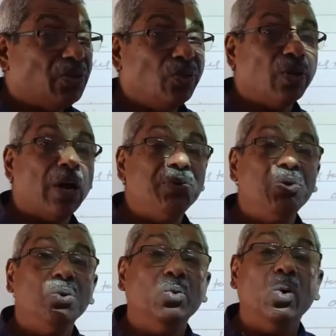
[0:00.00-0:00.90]
You have to
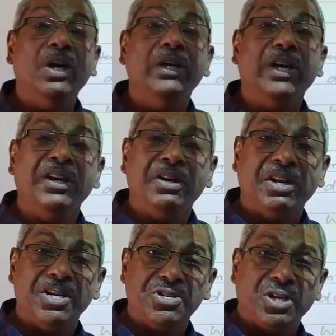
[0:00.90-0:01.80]
do only
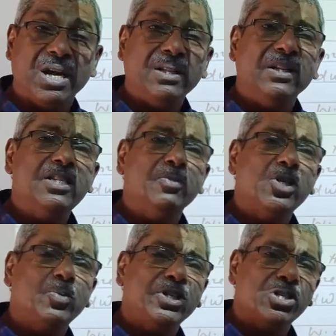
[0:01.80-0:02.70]
integration. This
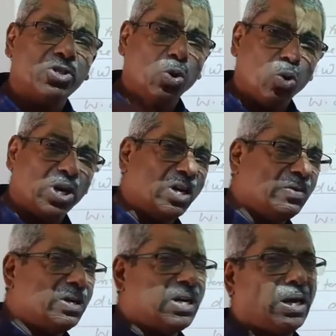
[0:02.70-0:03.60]
must be the slogan
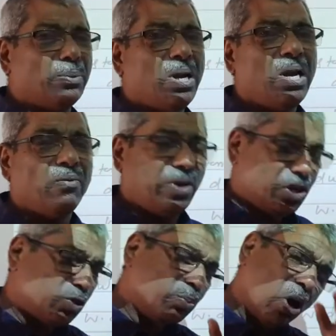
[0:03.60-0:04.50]
every time. When a
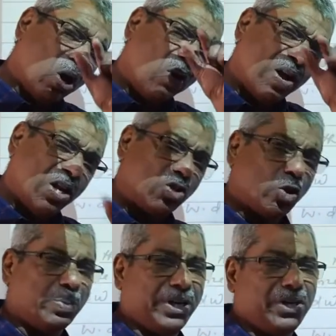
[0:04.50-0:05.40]
small value is
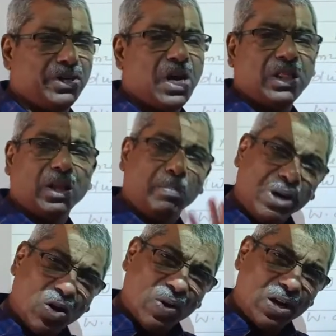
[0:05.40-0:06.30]
obtained, the
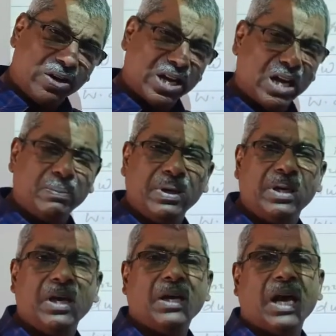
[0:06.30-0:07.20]
big value can
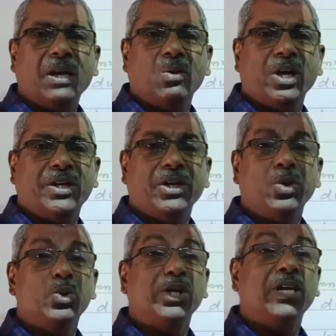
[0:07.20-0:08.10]
be calculated
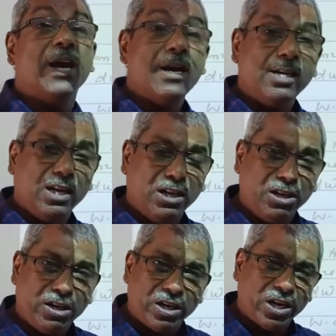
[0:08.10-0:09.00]
using
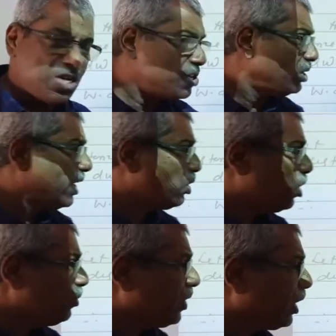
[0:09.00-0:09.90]
integration. That
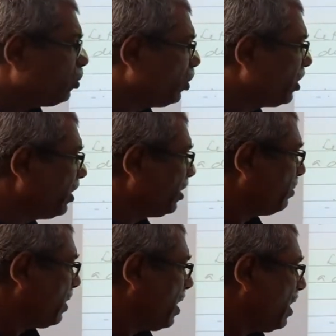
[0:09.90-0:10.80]
only we are doing here.